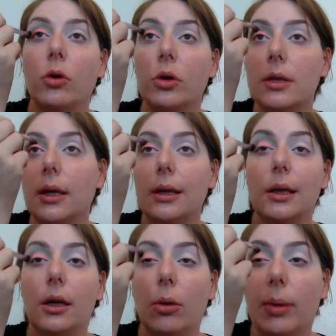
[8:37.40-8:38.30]
Just a
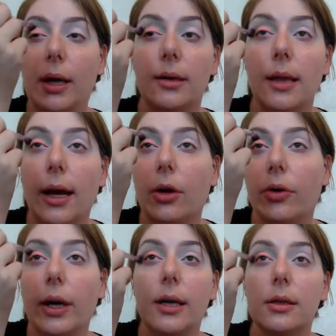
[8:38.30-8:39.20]
little bit into that
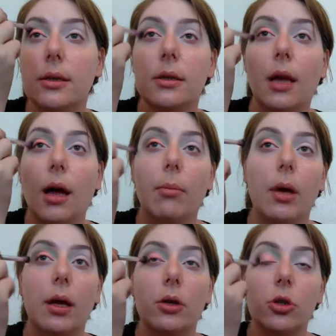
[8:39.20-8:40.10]
crease, not
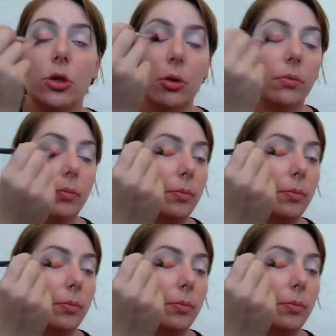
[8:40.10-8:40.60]
much.